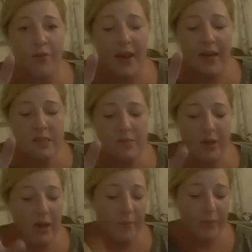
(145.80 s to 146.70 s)
feelings for
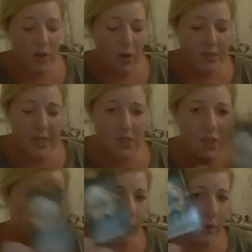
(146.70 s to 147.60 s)
you, else that
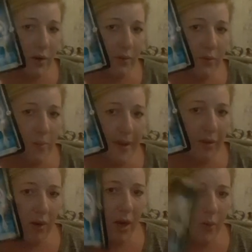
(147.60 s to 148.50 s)
too would not have come out
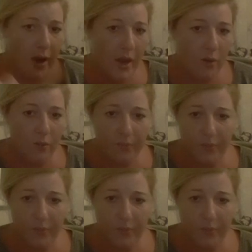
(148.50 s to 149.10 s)
right away up.